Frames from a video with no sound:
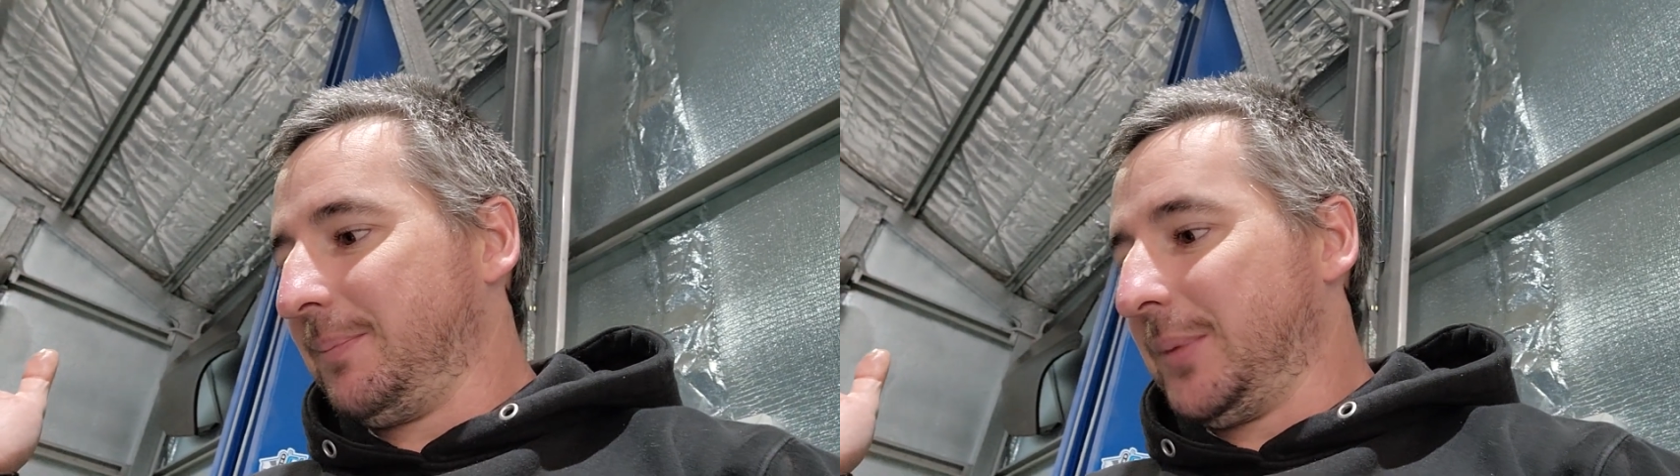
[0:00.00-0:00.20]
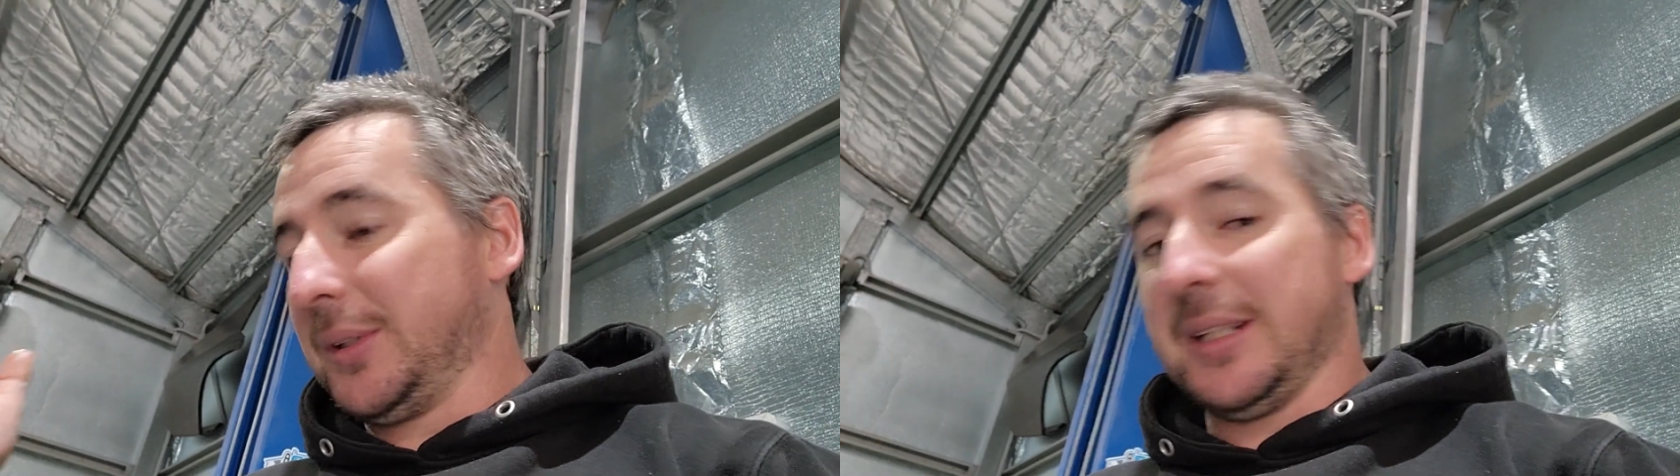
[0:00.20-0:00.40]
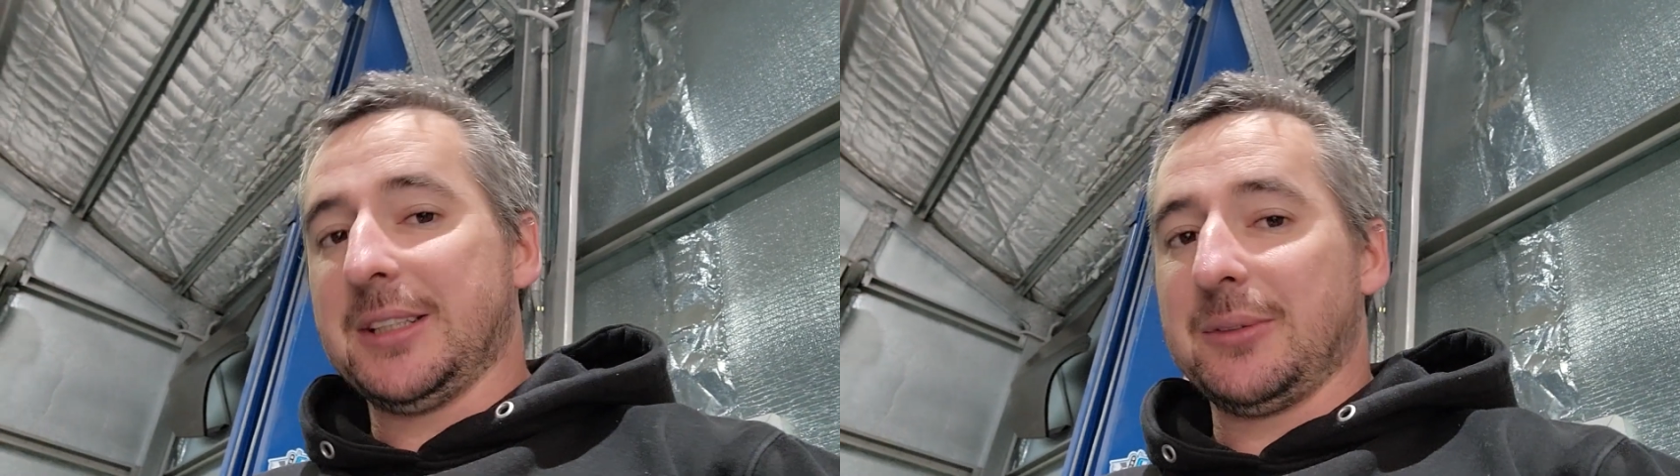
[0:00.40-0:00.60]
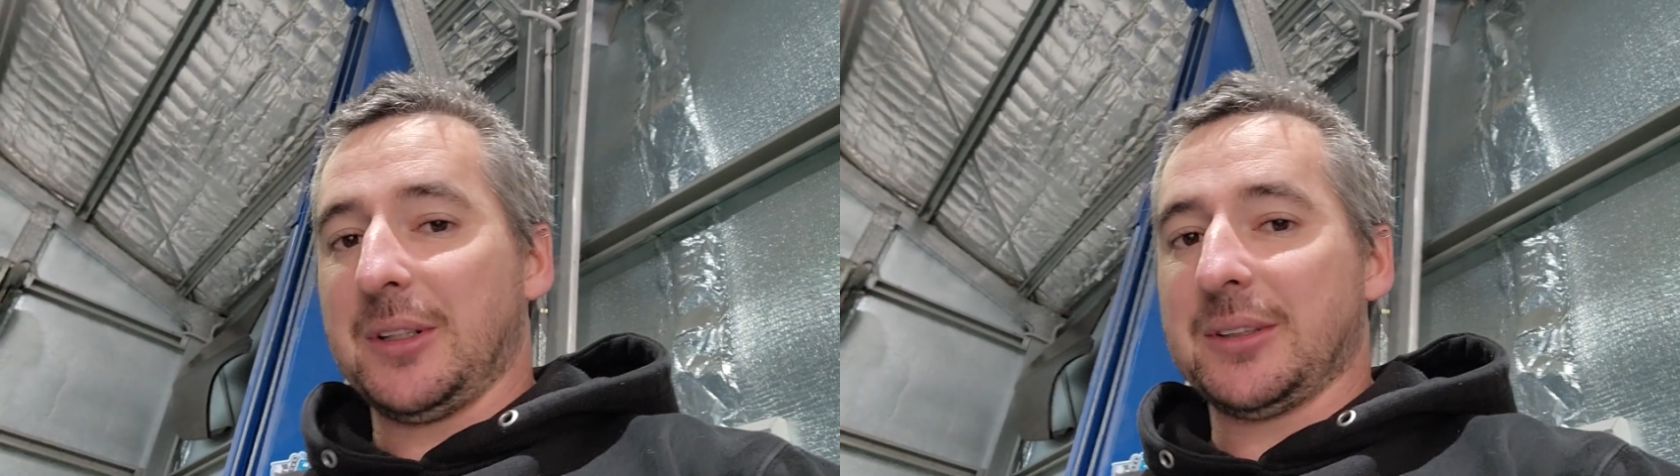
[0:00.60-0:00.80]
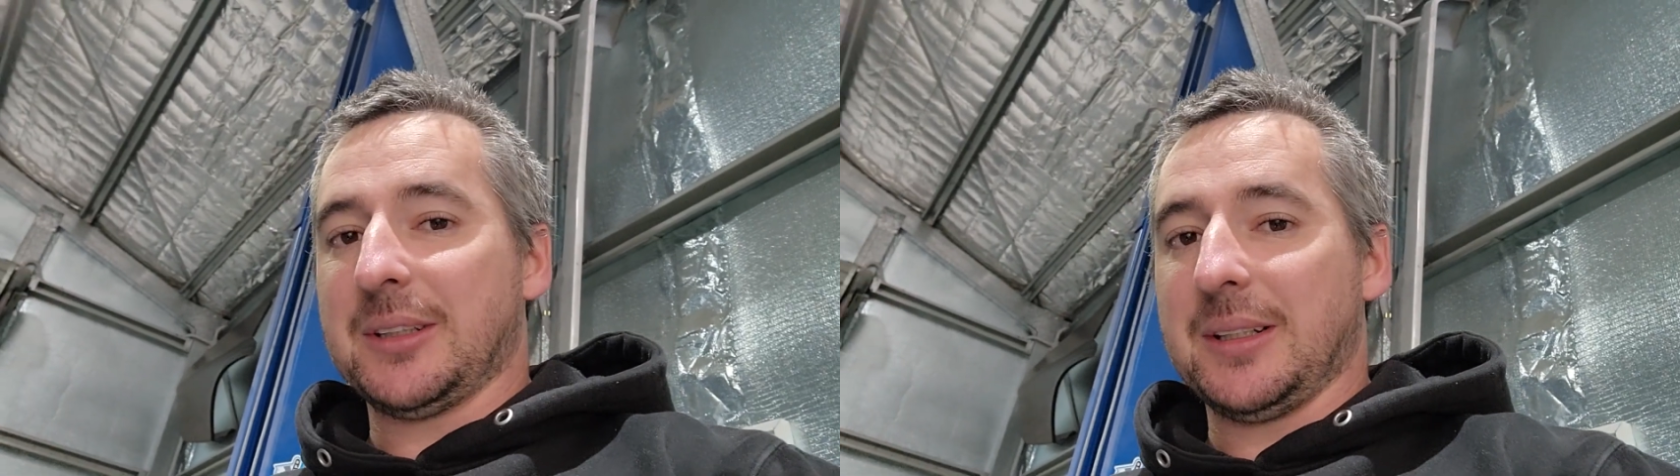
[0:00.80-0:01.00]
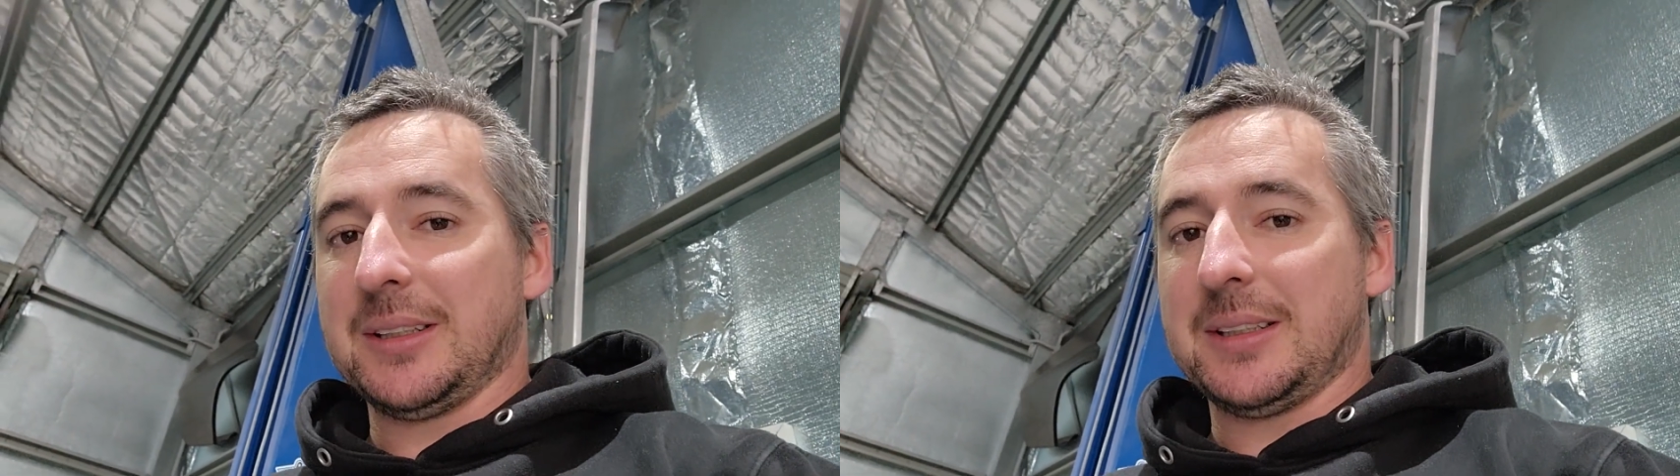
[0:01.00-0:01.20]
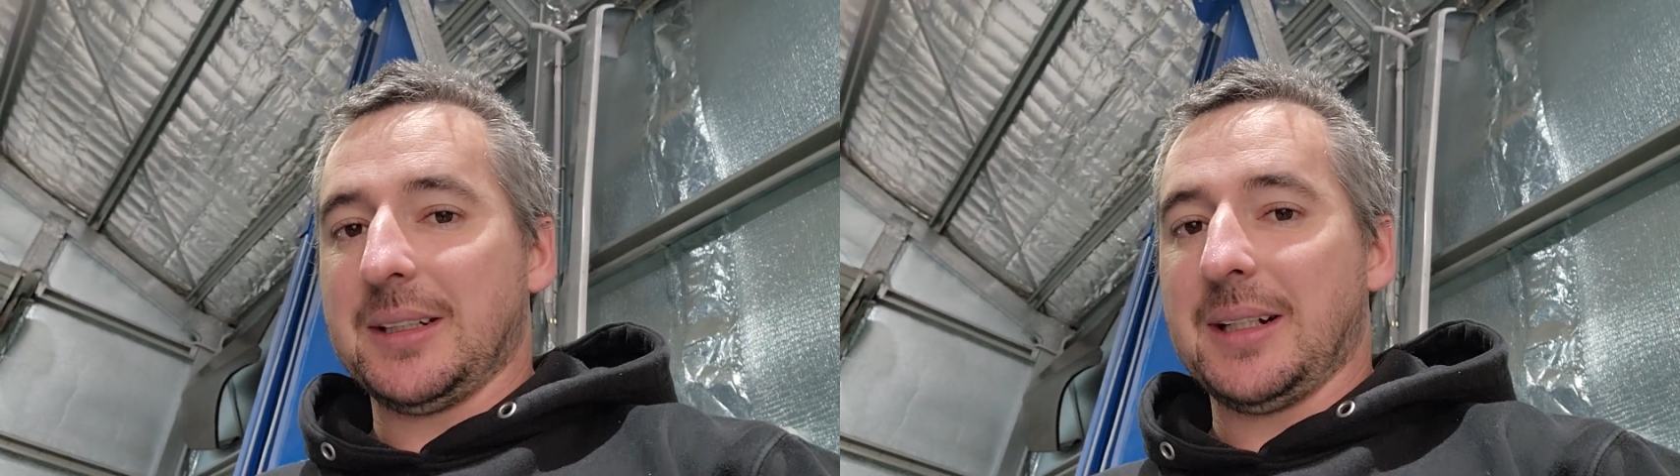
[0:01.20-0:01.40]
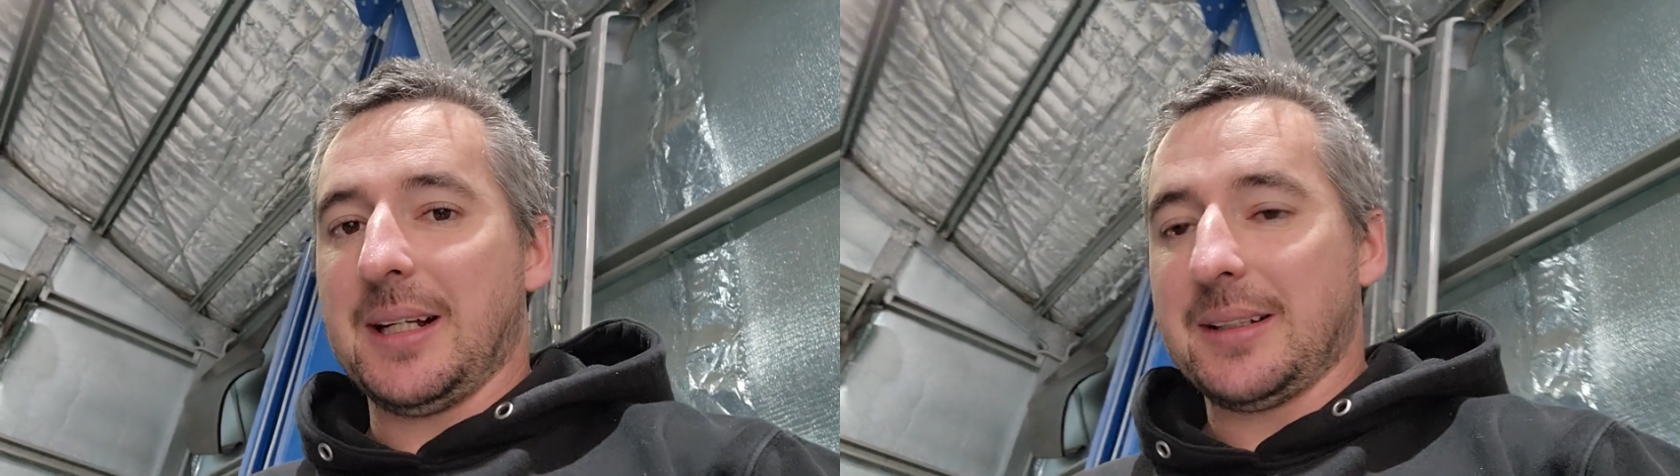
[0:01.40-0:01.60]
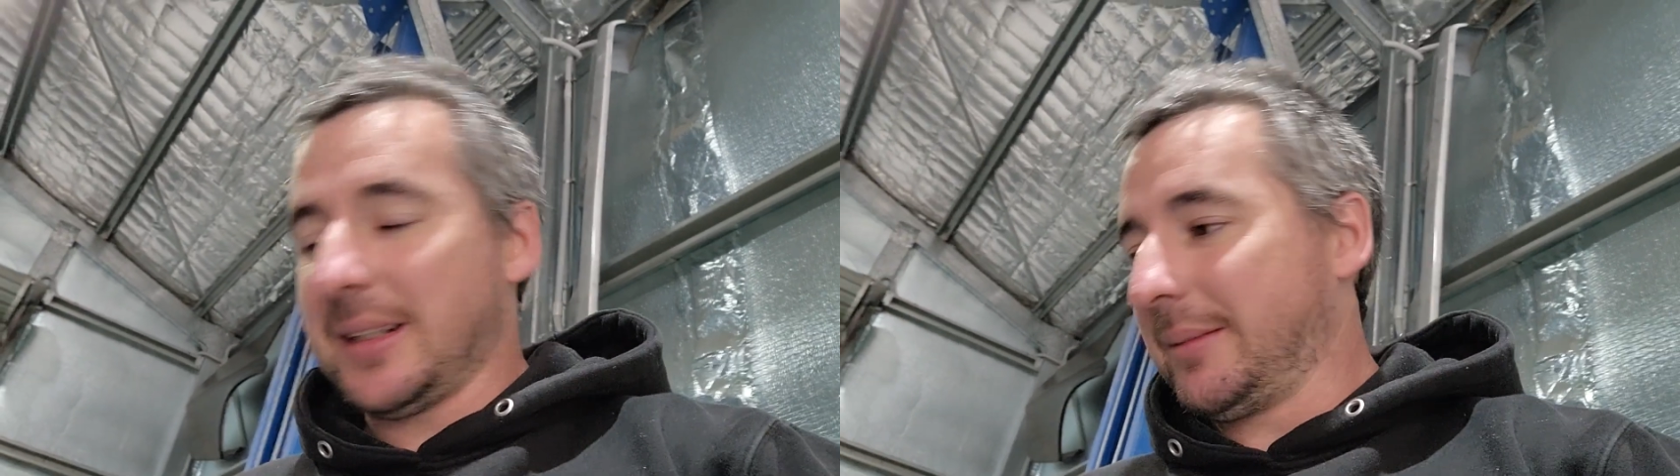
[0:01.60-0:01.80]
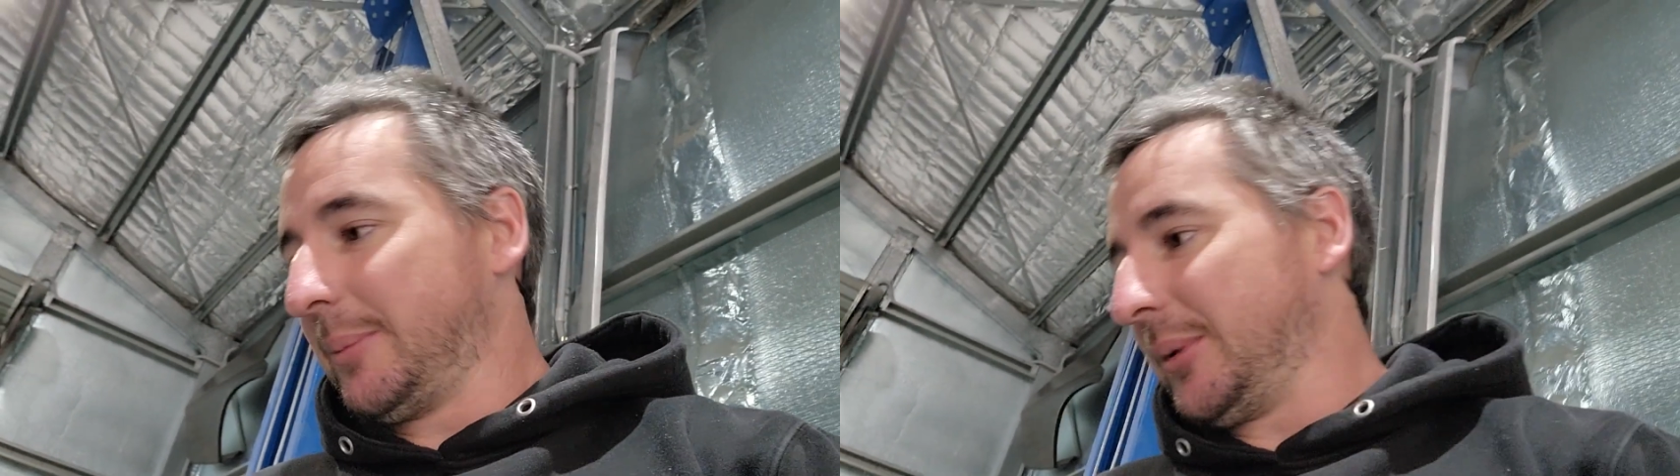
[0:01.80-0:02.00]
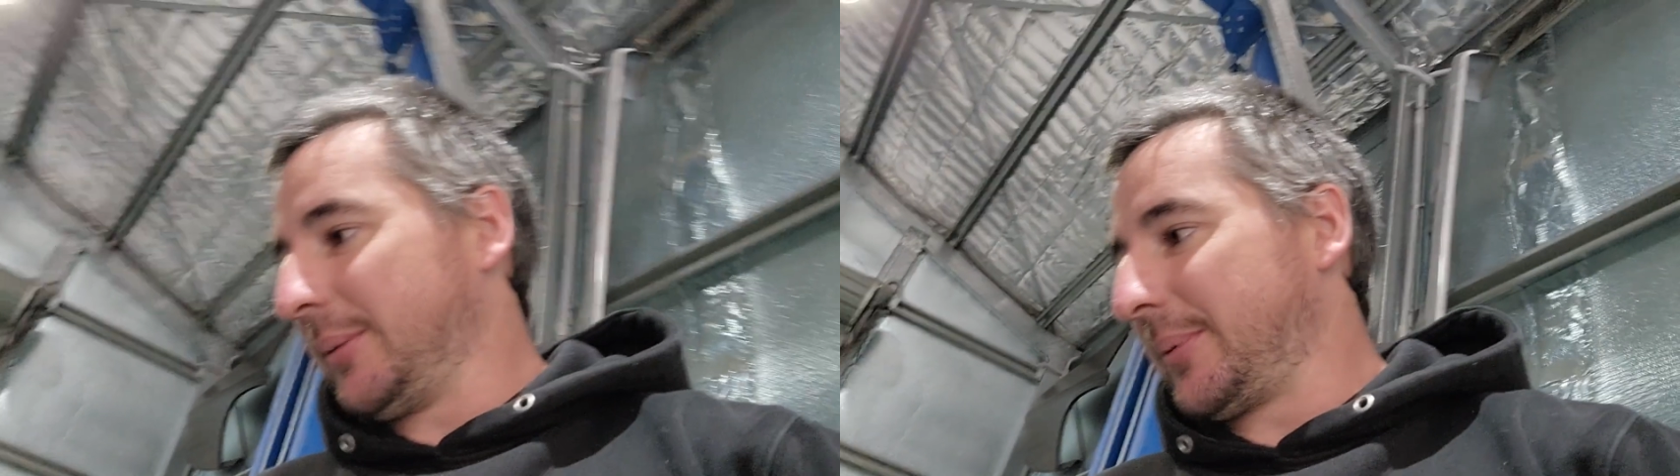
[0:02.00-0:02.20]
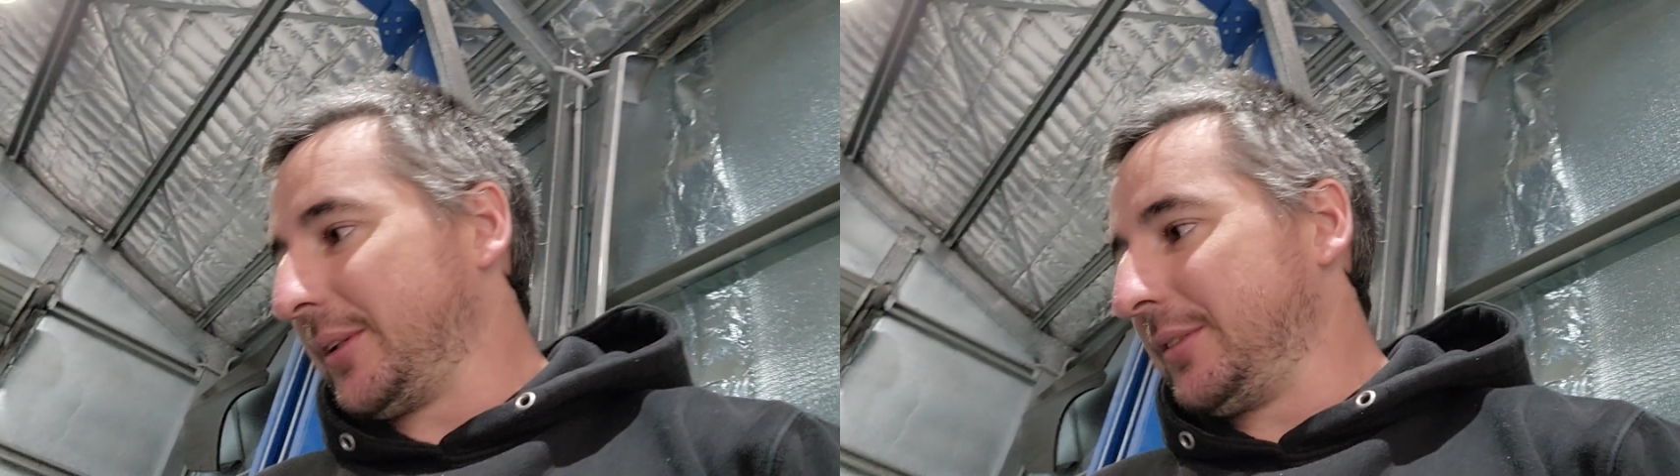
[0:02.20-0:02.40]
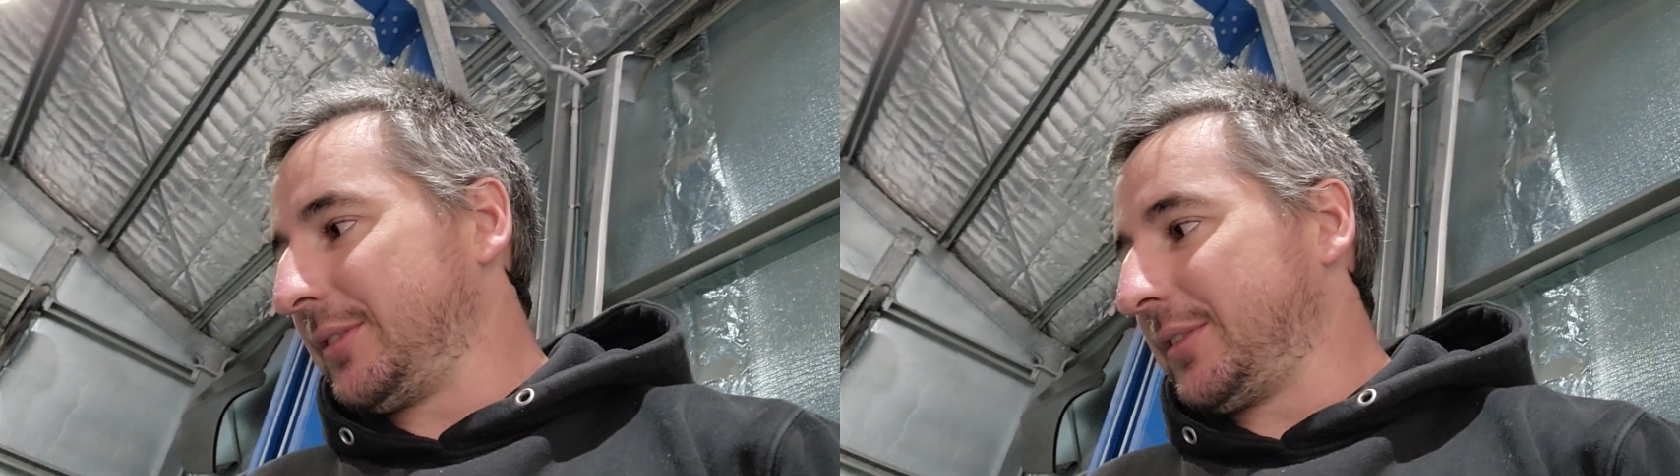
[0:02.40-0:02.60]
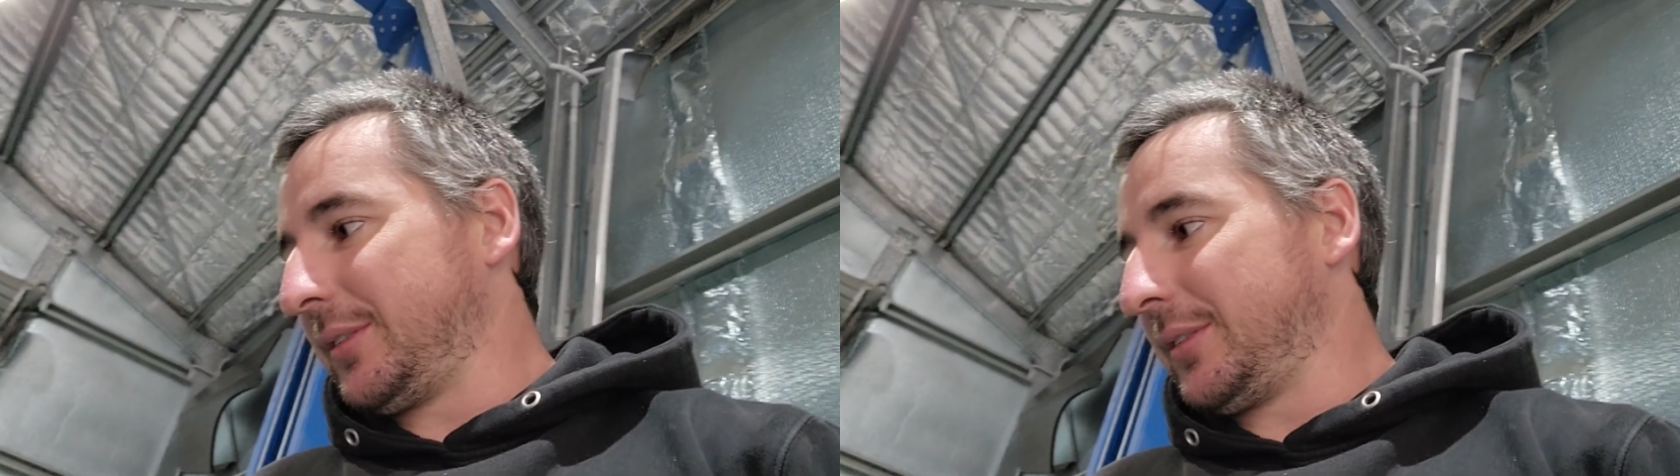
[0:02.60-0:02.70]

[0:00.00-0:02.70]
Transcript: put decent rockers on this thing now that are going to be bulletproof.